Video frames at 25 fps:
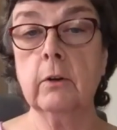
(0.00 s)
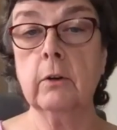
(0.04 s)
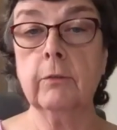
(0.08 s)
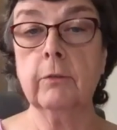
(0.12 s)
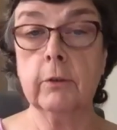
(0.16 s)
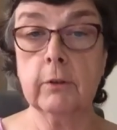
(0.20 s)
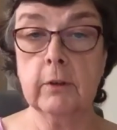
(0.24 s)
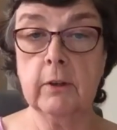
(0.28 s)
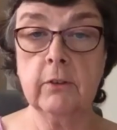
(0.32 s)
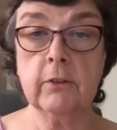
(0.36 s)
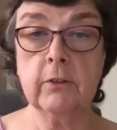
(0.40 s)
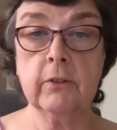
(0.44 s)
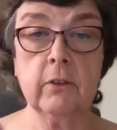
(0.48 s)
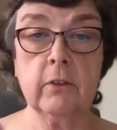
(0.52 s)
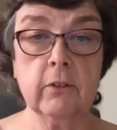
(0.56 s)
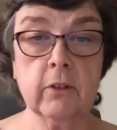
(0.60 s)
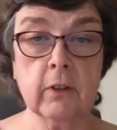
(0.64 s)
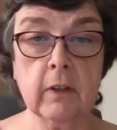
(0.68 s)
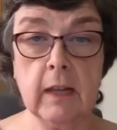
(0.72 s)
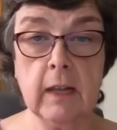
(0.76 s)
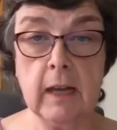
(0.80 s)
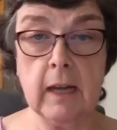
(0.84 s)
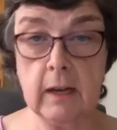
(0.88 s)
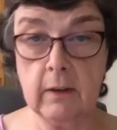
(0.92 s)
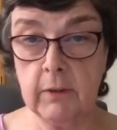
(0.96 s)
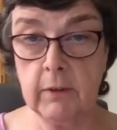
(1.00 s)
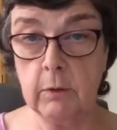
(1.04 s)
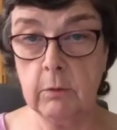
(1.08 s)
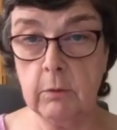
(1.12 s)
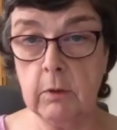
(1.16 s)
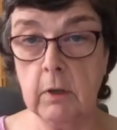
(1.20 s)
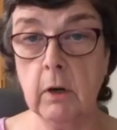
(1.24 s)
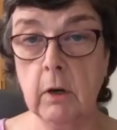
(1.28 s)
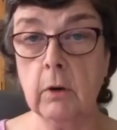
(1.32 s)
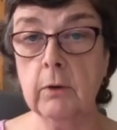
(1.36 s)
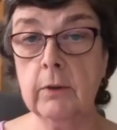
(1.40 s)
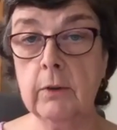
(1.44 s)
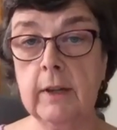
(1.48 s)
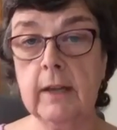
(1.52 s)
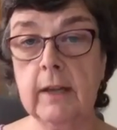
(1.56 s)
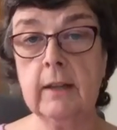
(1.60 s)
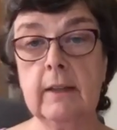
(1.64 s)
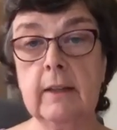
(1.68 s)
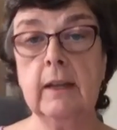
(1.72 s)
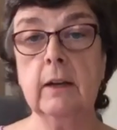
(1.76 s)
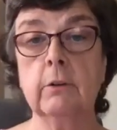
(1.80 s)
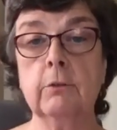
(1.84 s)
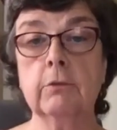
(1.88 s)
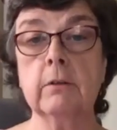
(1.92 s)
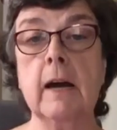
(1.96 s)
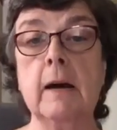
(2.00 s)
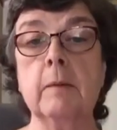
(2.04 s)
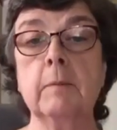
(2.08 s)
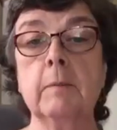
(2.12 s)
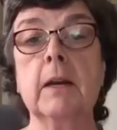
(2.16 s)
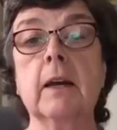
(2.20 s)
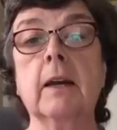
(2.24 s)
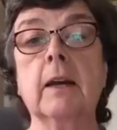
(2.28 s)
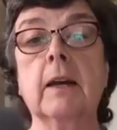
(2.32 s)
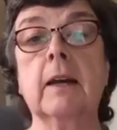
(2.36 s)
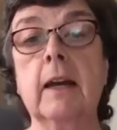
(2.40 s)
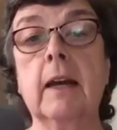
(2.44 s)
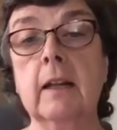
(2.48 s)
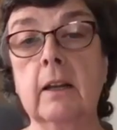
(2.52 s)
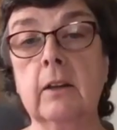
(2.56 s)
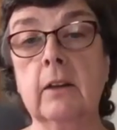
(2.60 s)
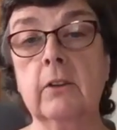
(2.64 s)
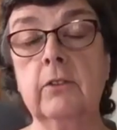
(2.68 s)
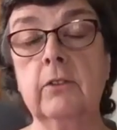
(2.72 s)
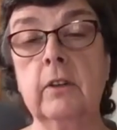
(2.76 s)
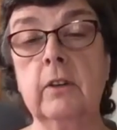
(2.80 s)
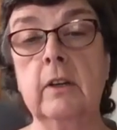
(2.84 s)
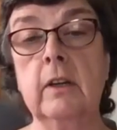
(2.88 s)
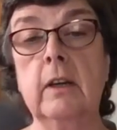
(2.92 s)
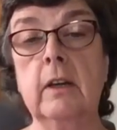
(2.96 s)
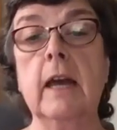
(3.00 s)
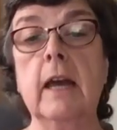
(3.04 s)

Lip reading: For instance, a lot of you know that the Andromeda galaxy